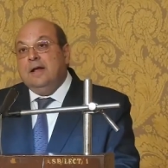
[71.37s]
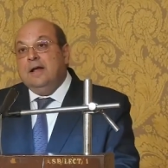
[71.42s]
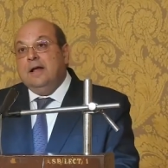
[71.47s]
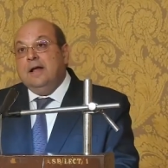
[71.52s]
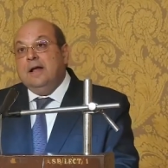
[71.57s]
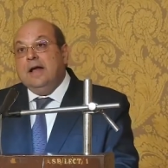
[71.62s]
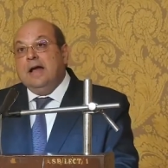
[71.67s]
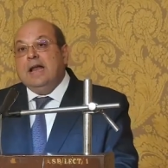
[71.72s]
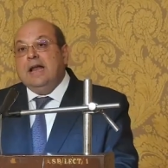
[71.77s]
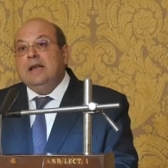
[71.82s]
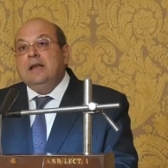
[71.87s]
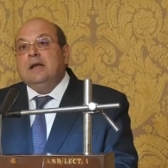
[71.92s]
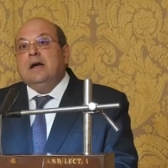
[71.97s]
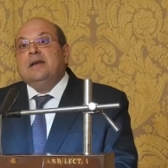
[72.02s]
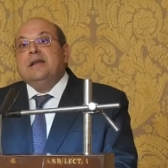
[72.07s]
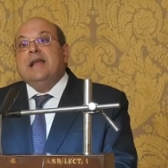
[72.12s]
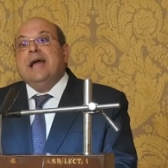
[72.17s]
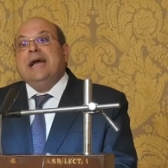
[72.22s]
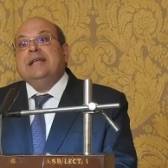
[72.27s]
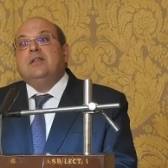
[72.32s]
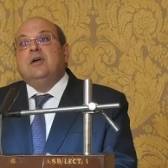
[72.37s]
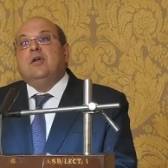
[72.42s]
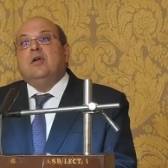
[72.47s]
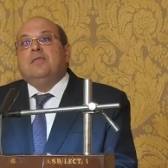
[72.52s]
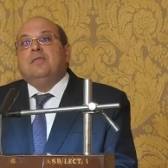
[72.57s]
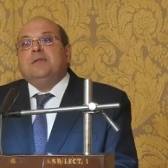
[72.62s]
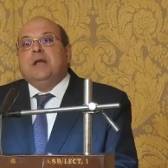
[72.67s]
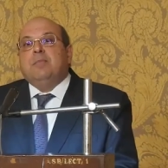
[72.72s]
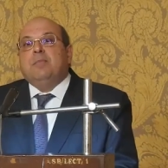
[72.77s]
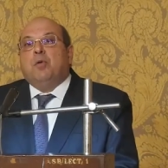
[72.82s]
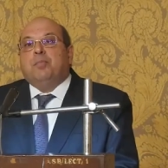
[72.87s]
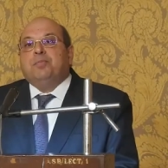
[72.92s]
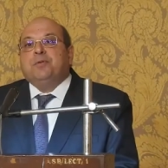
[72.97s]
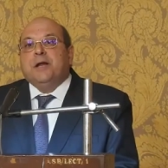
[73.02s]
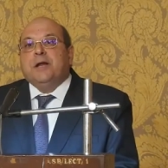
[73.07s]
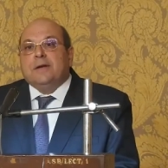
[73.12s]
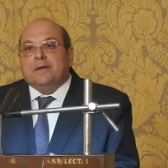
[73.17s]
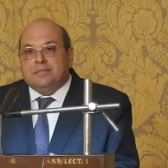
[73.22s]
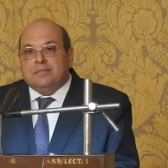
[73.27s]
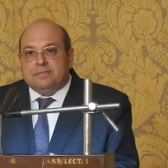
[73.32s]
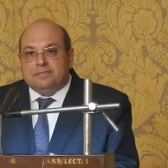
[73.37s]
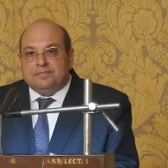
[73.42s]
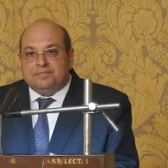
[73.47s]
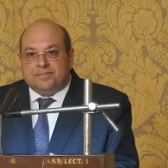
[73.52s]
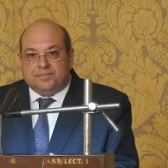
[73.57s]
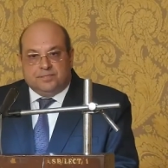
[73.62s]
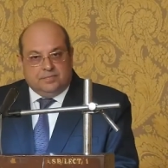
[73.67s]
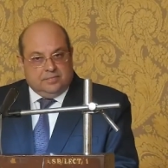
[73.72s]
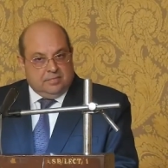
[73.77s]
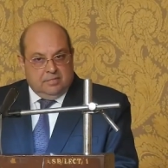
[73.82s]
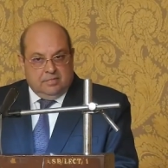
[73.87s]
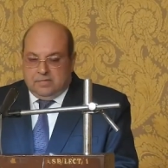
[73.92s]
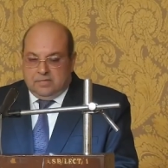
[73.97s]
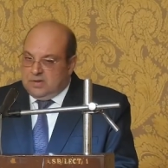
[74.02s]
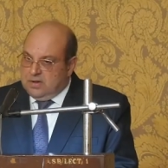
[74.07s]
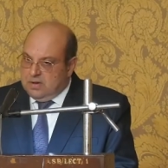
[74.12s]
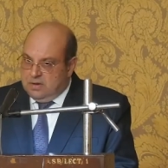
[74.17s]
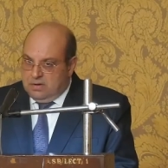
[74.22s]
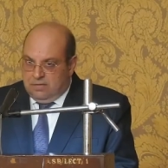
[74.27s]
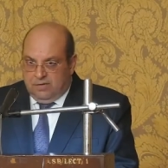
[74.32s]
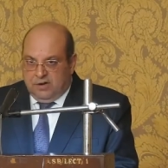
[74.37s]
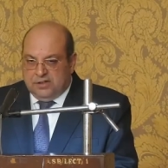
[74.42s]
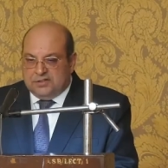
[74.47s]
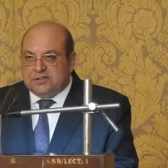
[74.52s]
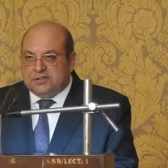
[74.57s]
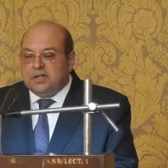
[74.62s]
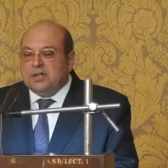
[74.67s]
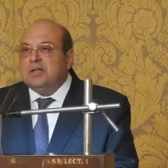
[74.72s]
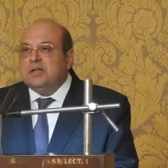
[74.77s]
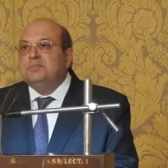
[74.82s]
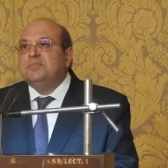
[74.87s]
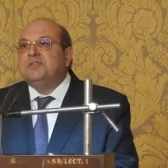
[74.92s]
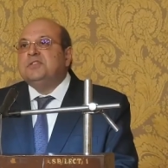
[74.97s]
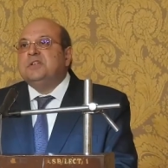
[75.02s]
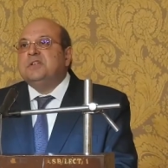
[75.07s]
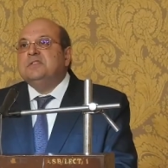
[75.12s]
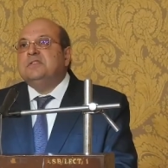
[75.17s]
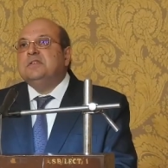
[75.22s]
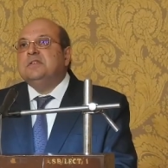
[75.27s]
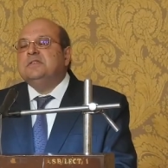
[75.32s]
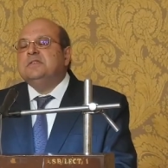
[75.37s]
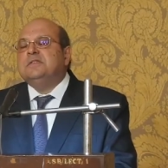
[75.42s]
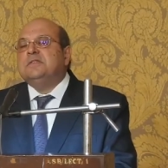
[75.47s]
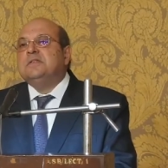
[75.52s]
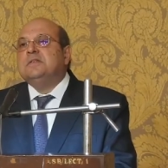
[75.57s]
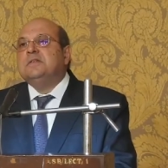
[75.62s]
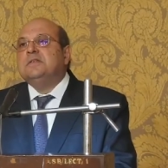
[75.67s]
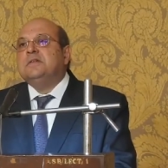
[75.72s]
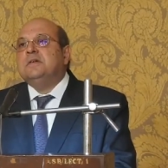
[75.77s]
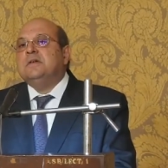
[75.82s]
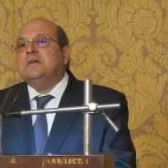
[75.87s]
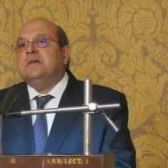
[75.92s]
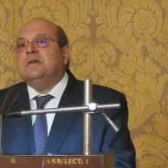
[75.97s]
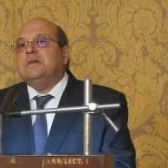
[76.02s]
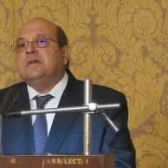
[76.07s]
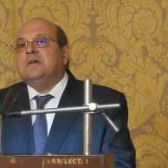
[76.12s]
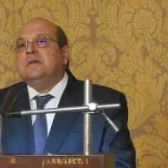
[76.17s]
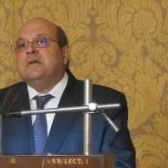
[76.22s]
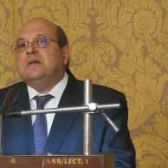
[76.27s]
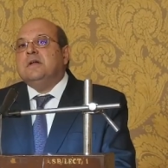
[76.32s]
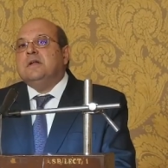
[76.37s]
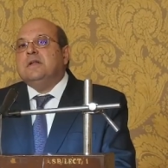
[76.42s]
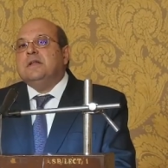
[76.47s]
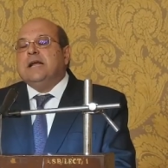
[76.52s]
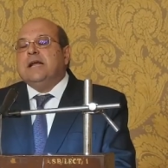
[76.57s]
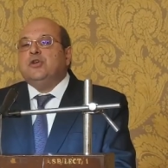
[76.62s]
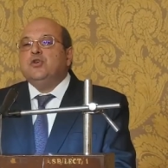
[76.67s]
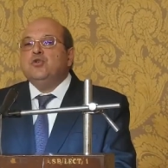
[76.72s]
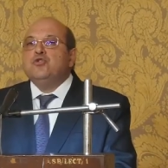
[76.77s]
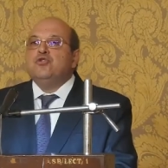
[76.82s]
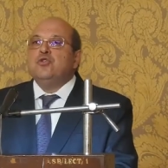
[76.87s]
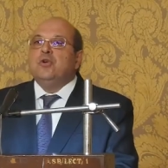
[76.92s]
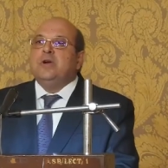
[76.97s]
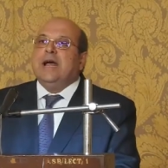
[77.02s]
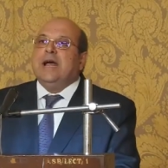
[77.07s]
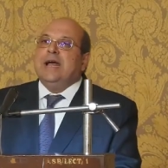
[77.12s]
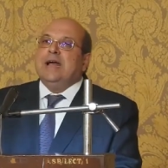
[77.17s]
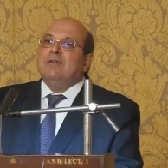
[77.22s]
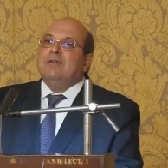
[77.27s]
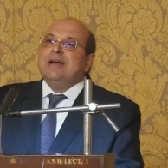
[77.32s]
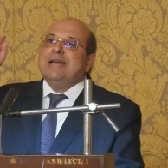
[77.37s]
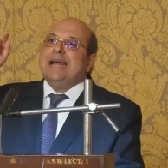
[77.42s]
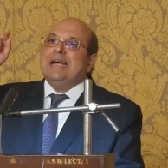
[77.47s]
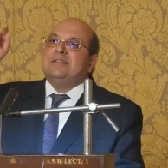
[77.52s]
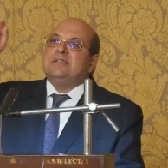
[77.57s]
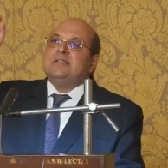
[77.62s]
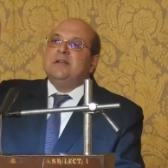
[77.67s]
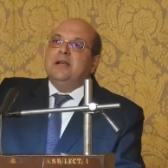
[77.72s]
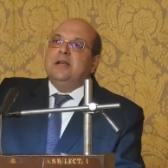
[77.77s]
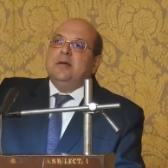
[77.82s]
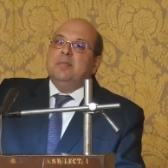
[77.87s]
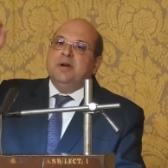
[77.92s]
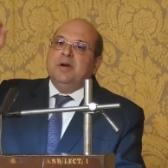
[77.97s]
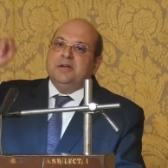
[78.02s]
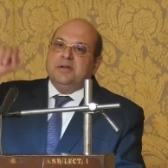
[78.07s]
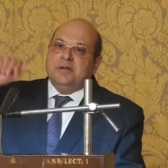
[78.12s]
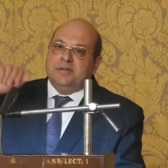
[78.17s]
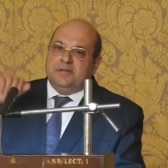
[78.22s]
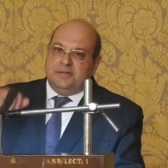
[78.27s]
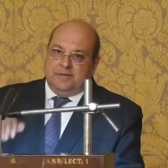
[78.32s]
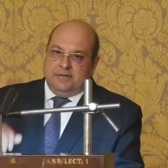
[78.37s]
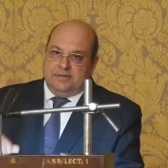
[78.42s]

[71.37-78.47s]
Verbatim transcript: And neither of them obtain. First circumstance is that you should have a national emergency.